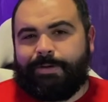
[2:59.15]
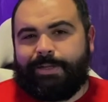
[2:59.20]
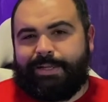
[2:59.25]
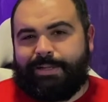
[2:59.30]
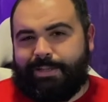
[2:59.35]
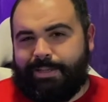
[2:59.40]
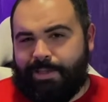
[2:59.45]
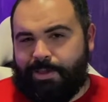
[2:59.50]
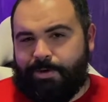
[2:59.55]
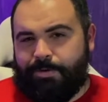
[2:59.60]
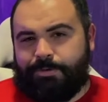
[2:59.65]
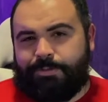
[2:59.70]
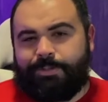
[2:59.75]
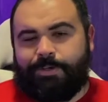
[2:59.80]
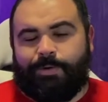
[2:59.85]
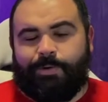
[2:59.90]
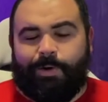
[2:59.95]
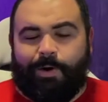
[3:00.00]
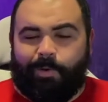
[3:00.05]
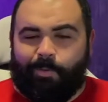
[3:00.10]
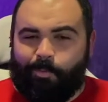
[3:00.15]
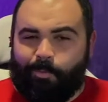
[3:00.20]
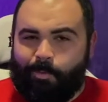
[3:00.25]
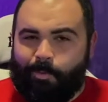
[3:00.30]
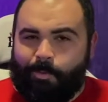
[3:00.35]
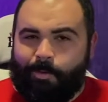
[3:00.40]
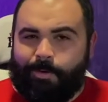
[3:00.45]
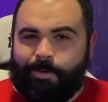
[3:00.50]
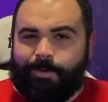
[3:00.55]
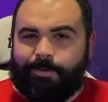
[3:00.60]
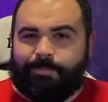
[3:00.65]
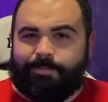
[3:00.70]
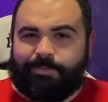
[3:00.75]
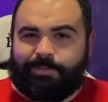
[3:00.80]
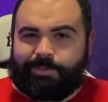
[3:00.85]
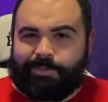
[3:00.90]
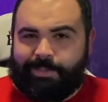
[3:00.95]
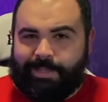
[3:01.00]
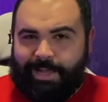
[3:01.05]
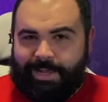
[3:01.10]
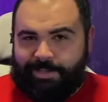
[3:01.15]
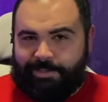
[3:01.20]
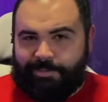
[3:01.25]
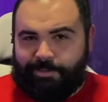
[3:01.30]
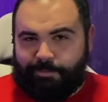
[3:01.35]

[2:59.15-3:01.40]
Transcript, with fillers: in Kyoto, a warm slice